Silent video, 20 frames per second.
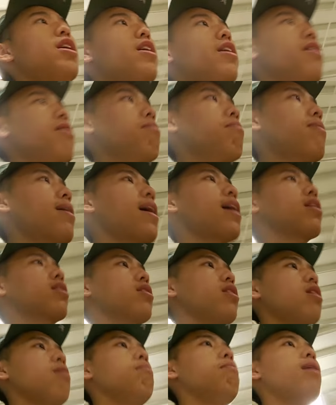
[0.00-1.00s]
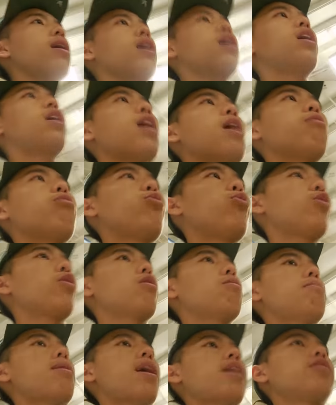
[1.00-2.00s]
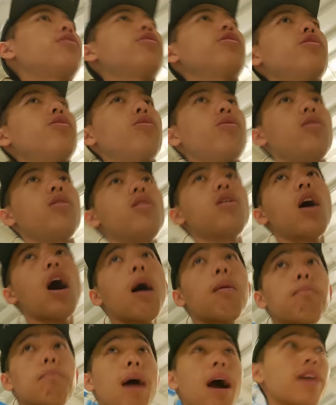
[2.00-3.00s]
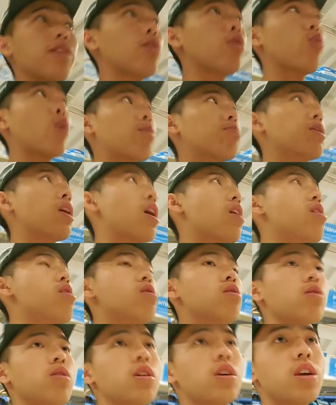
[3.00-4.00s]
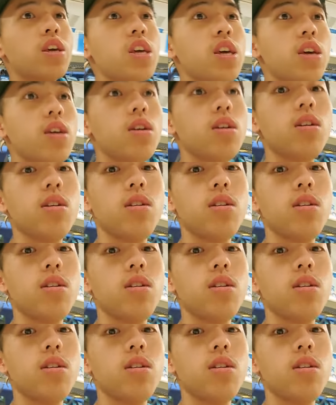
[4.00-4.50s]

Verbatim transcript: I am back on my where by the I'm by the reptile kit.